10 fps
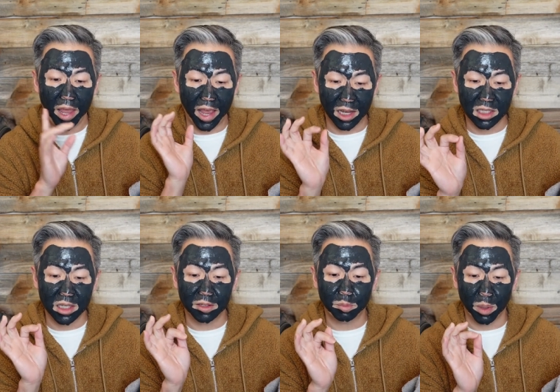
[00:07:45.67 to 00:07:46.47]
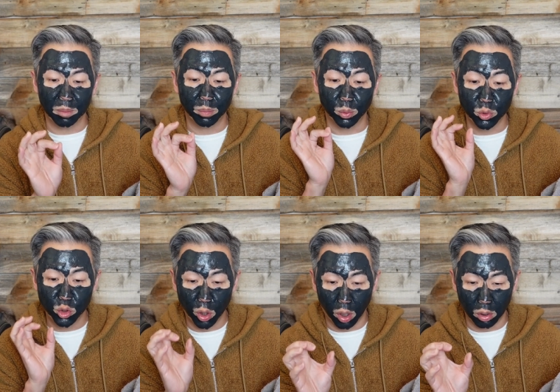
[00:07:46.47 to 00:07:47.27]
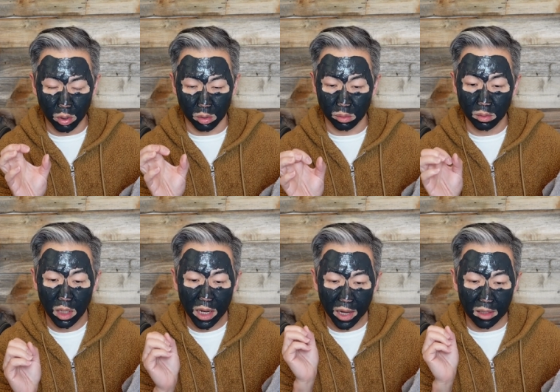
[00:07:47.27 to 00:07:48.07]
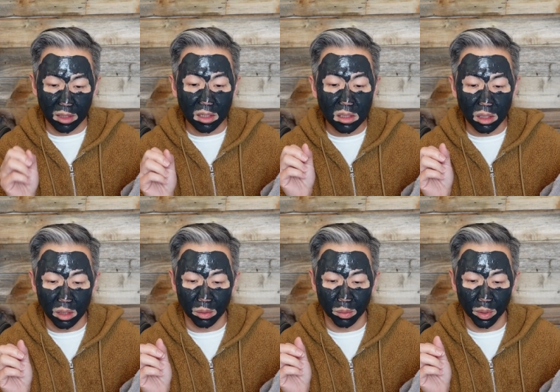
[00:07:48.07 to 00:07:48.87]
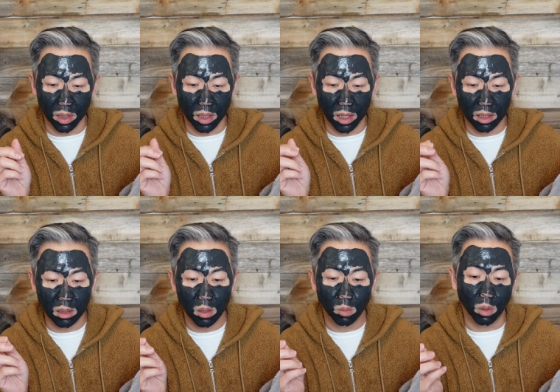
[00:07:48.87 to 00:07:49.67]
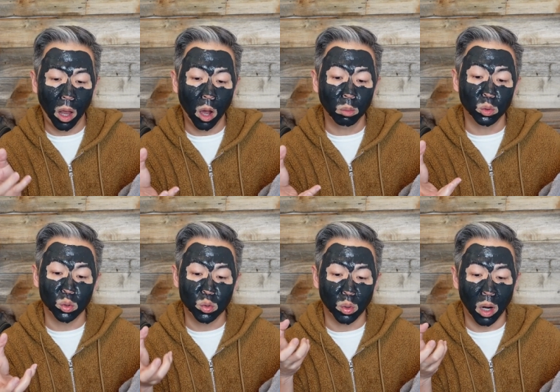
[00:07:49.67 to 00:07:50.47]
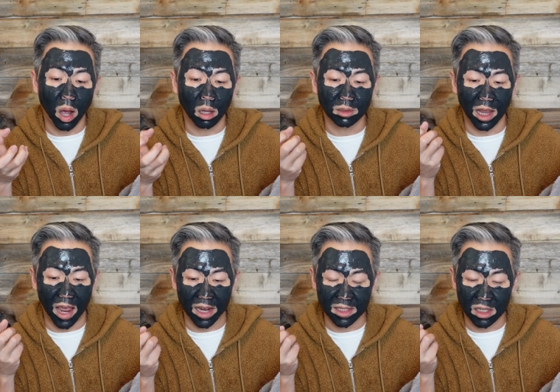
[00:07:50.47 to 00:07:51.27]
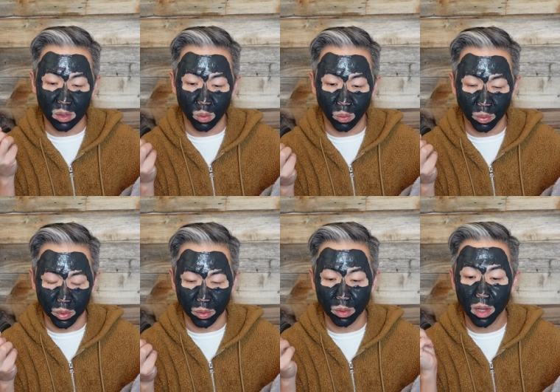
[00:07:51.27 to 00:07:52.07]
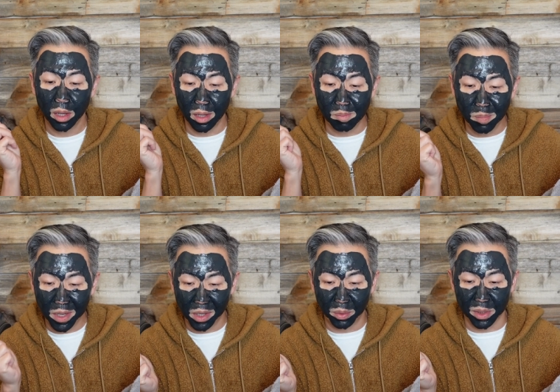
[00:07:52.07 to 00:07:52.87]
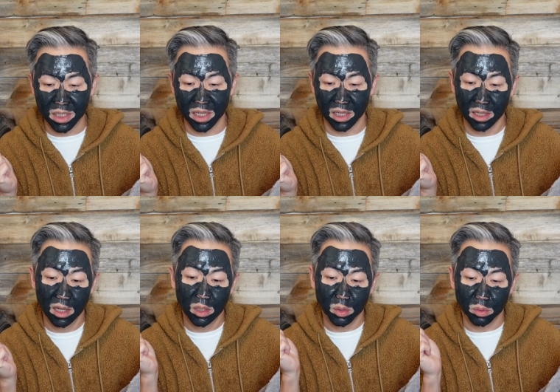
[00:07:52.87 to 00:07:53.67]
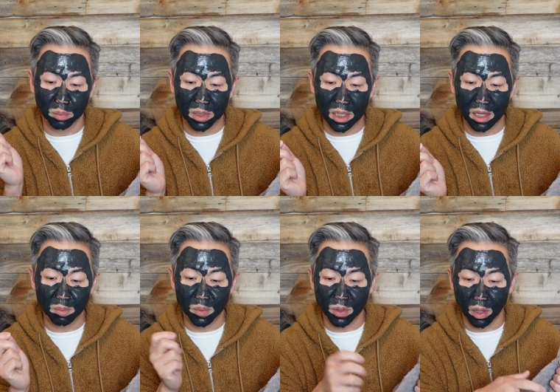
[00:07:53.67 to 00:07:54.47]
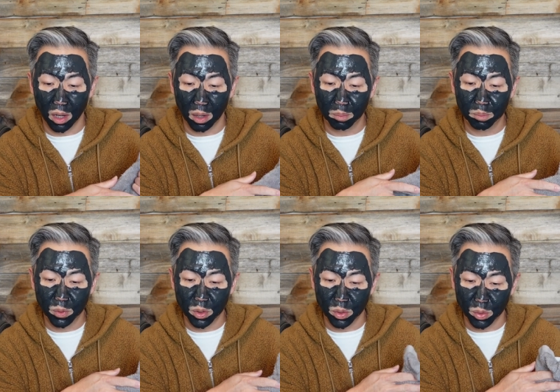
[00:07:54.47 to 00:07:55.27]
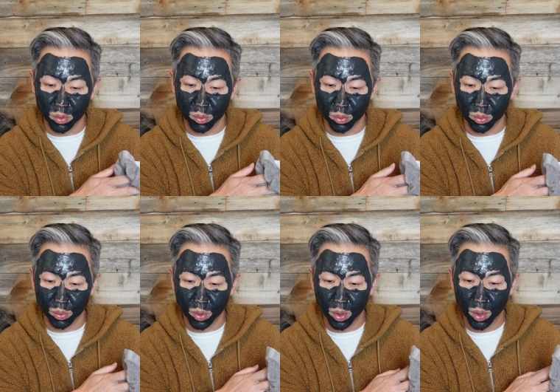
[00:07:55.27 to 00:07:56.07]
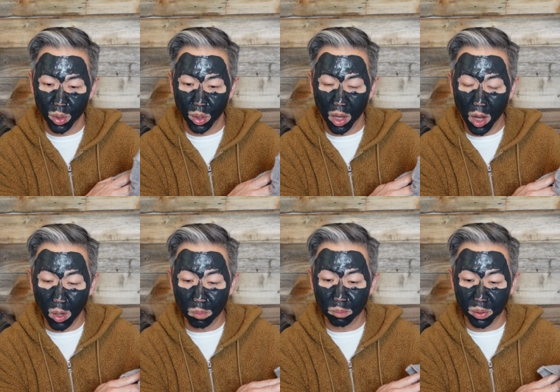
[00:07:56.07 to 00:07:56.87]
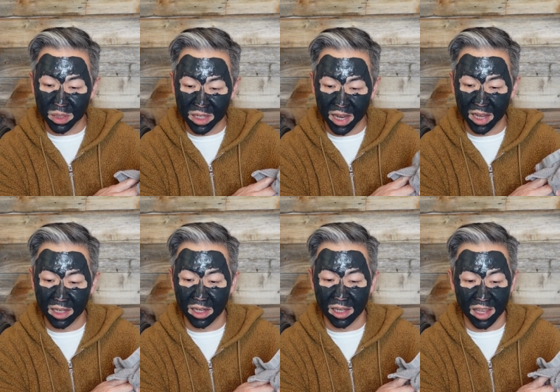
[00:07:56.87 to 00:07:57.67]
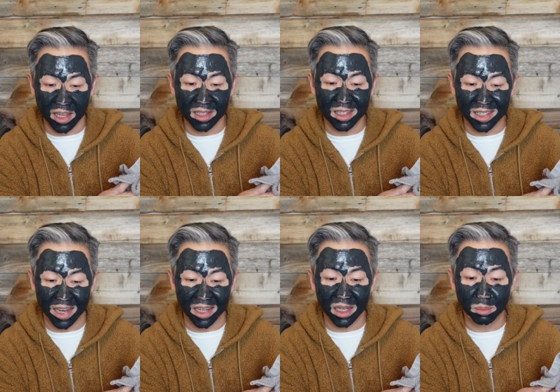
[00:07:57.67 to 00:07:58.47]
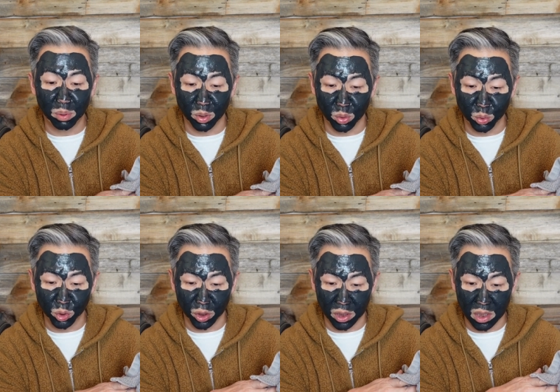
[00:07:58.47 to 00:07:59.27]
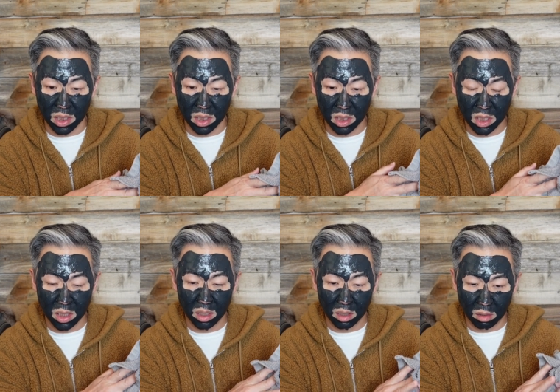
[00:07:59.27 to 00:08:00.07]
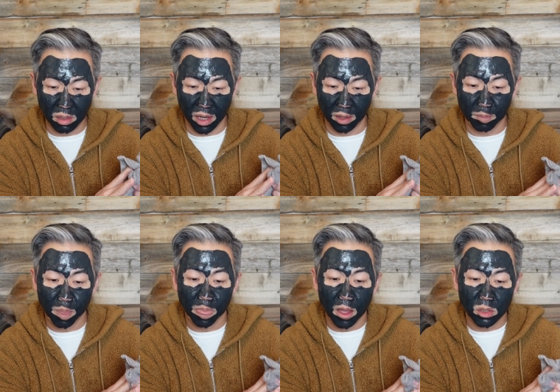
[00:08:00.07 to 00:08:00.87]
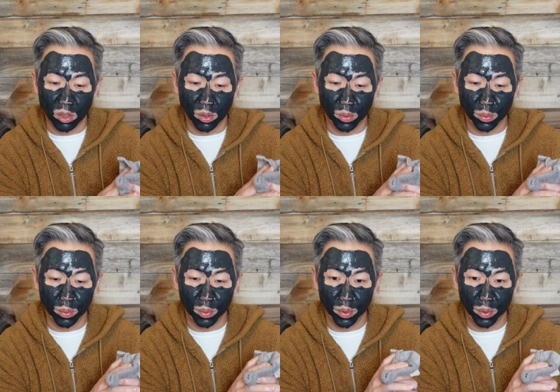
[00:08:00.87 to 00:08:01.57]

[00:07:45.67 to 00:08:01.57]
active bamboo charcoal and this ingredient will help to draw out the excess oil impurity to keep you up to help protect against daily pollutions. Okay, so